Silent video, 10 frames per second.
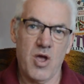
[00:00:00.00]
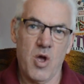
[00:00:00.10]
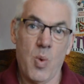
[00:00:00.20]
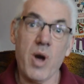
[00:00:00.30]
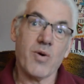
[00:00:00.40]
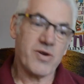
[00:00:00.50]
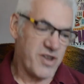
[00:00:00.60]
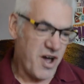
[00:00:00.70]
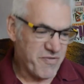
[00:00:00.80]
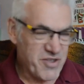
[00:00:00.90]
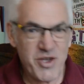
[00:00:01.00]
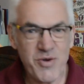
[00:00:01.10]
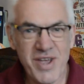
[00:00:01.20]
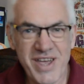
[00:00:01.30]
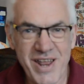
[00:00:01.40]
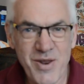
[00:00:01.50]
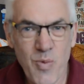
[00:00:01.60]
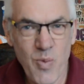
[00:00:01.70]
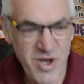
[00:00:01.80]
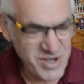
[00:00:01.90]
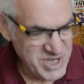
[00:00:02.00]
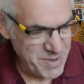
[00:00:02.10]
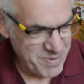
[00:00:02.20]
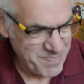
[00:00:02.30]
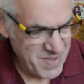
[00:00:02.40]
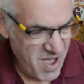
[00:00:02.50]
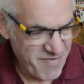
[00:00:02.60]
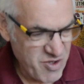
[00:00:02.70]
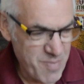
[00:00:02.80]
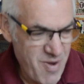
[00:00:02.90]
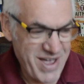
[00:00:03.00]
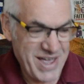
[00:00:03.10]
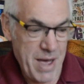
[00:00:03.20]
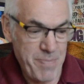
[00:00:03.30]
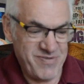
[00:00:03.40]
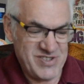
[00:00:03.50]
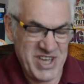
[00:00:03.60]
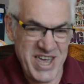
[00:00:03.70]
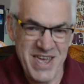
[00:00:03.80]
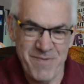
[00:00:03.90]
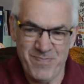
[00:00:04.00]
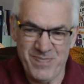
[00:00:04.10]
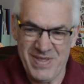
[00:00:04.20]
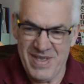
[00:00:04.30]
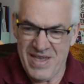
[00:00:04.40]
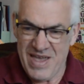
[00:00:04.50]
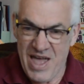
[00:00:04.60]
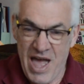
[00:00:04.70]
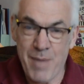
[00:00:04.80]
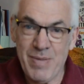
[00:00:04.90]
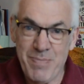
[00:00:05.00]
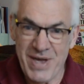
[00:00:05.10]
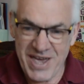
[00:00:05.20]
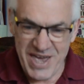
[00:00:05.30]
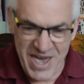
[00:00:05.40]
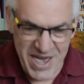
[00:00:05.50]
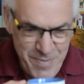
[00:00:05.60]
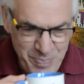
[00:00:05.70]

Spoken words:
Well, good afternoon again, Works Up. I've got my cup of tea and my bicky here.